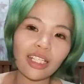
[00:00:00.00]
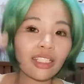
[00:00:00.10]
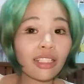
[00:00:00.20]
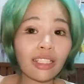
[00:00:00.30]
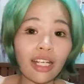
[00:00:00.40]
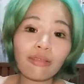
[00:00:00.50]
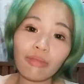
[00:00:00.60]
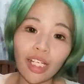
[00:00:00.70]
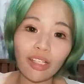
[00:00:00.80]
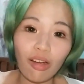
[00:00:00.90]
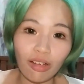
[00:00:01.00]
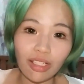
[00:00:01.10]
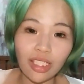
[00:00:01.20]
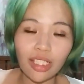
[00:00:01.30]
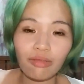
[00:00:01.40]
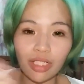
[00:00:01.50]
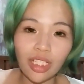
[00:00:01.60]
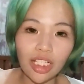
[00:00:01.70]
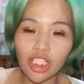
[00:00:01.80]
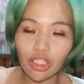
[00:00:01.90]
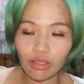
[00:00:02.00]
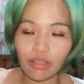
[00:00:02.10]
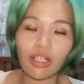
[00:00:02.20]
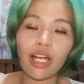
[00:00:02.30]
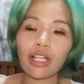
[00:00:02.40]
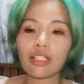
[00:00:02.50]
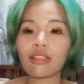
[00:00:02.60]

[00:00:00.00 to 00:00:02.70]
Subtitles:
and that might cause irritation on your eyes.